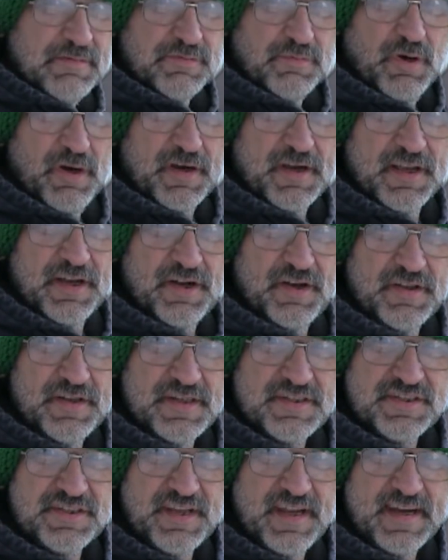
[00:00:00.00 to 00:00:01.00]
working on
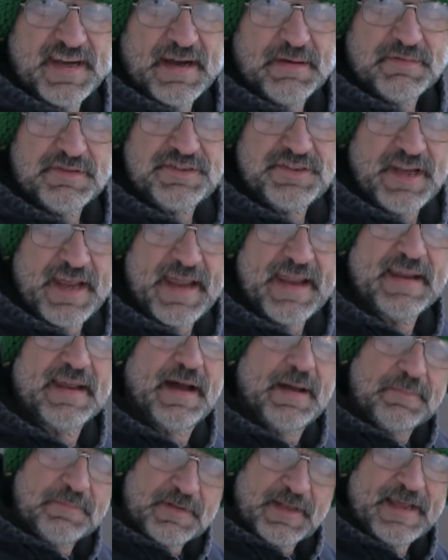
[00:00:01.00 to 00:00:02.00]
this thing, I was saying
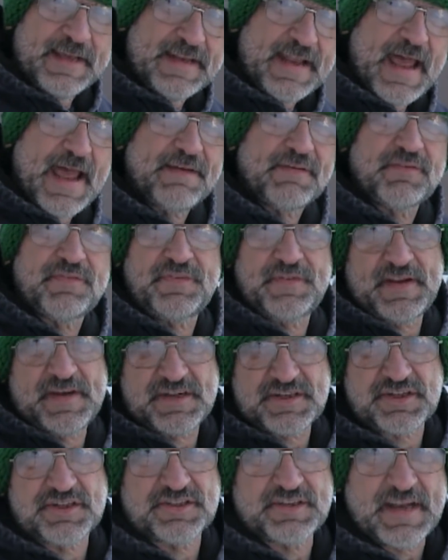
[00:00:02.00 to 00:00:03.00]
I'm glad to have it
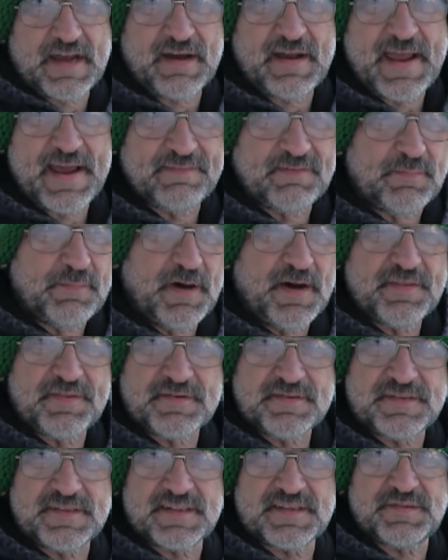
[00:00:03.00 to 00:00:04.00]
finished because now I have a month
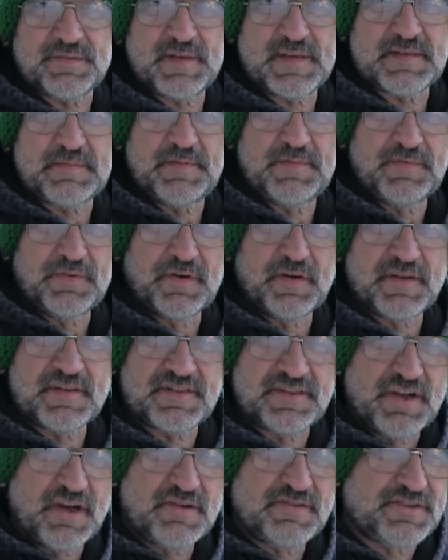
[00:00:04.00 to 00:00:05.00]
or 6 weeks before the
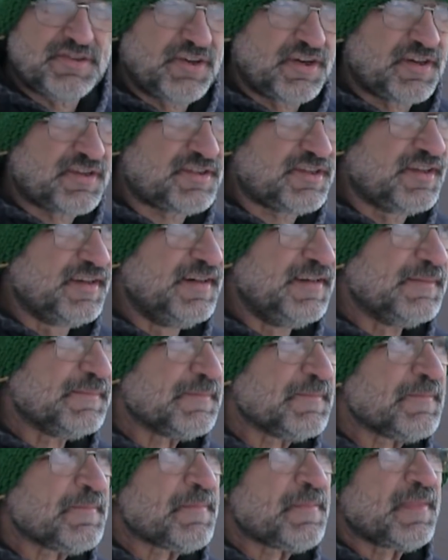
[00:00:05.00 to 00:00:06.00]
snow starts.
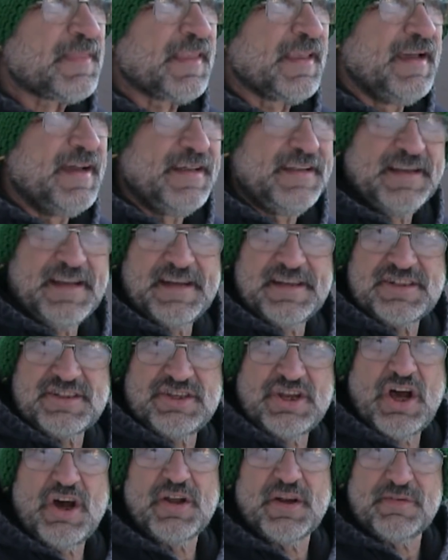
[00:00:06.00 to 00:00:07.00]
And then it
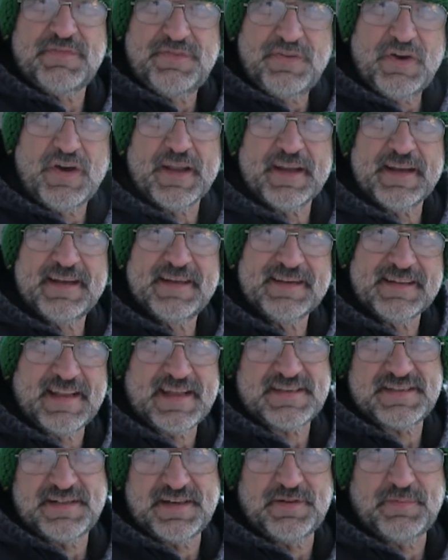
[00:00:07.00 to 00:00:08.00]
snowed a foot
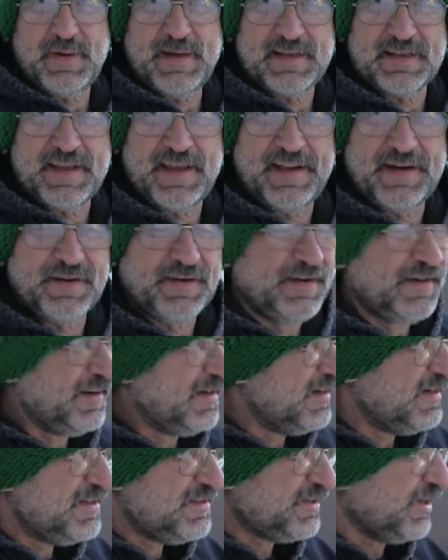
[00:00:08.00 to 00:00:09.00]
less than a week later.
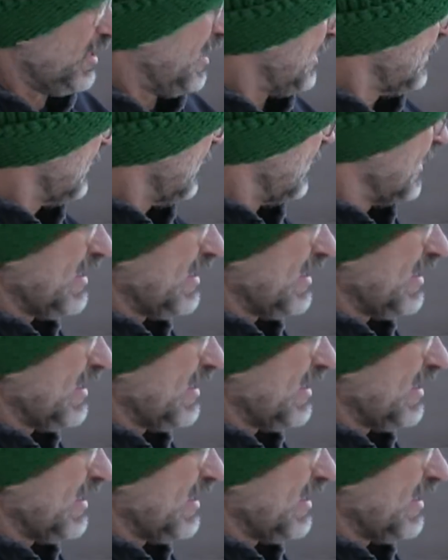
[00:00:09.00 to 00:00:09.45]
So I got to